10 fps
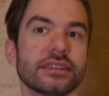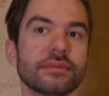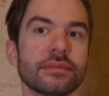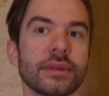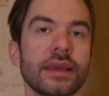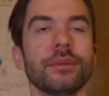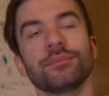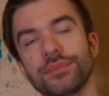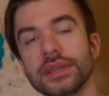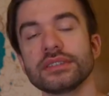it.
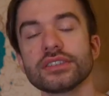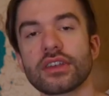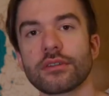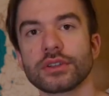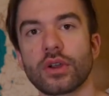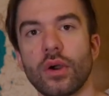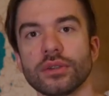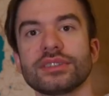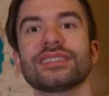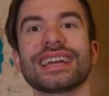This is often
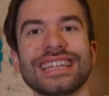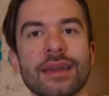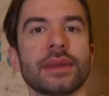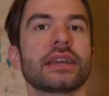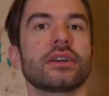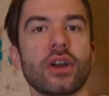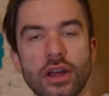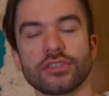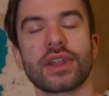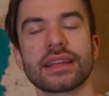called dynamic
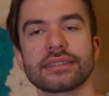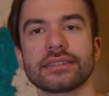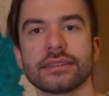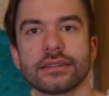contrast.